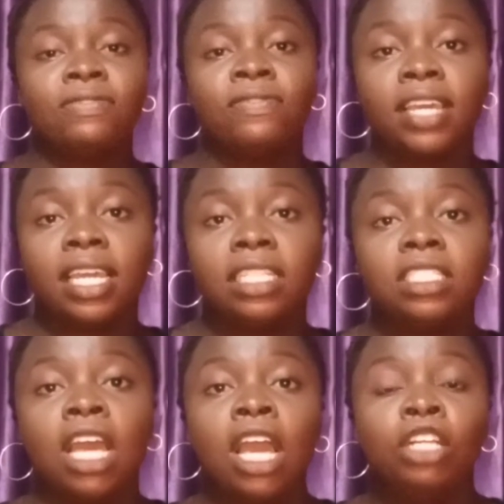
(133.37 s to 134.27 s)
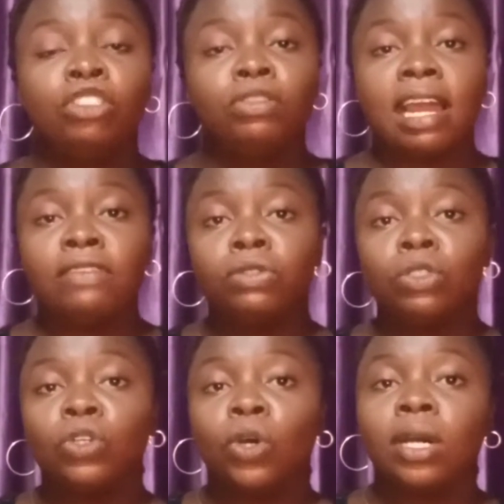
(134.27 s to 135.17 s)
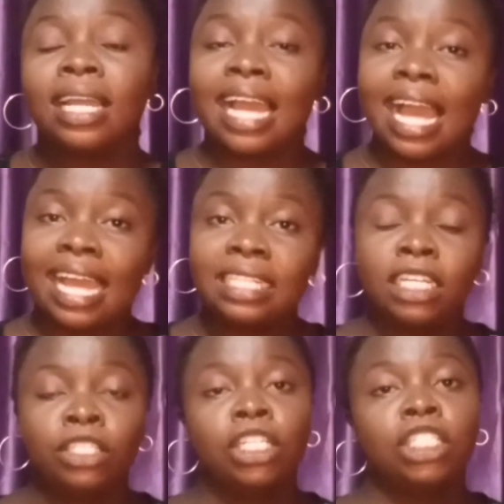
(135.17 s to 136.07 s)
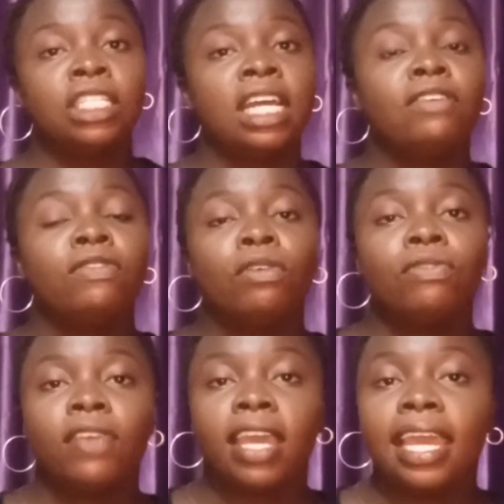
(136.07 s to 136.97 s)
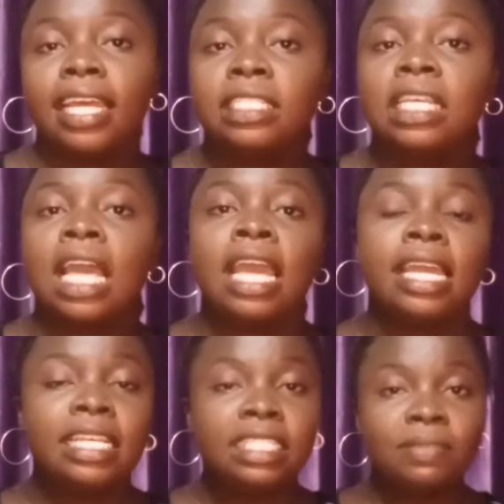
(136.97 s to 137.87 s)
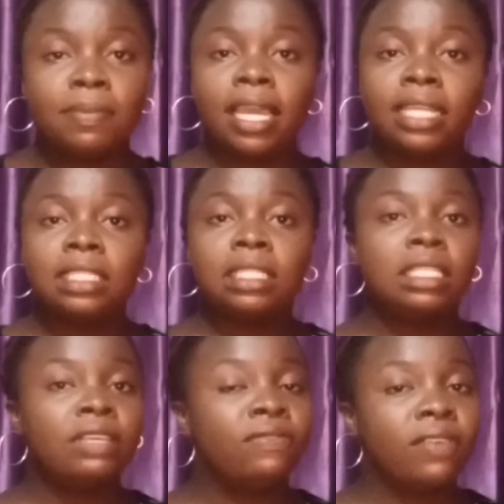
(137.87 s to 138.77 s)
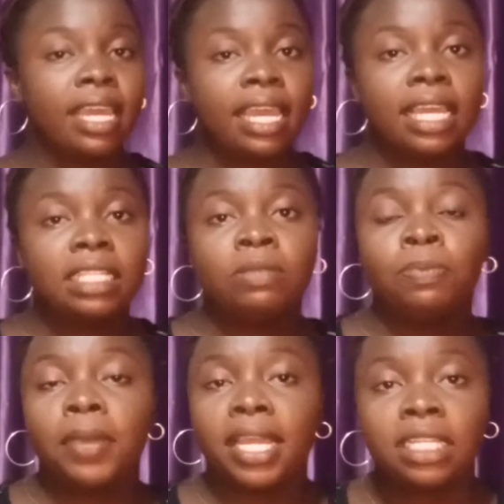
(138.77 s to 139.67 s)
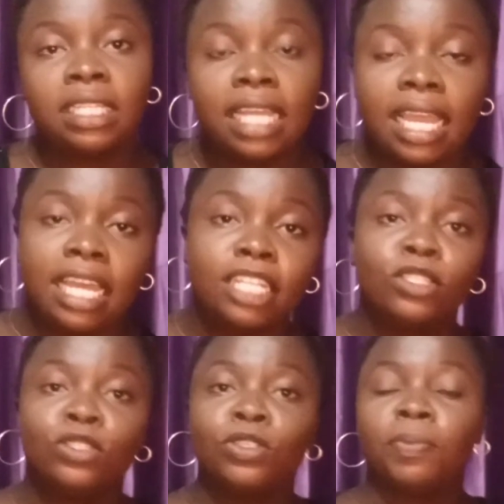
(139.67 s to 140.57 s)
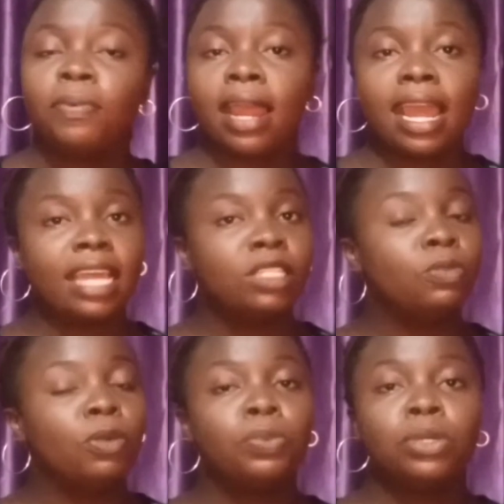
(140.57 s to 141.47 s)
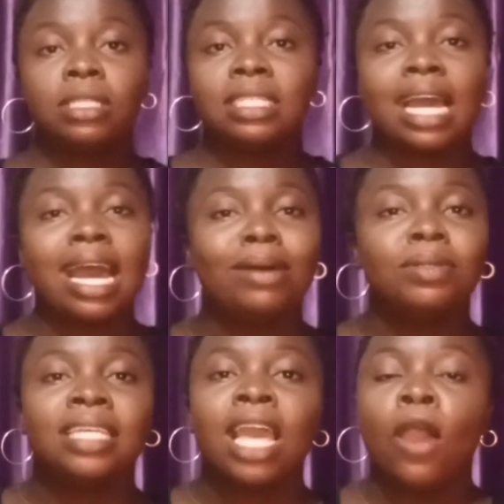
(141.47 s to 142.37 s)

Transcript: event, travel tour guides, educational fun fairs, intimate events, birthdays, surprise proposals,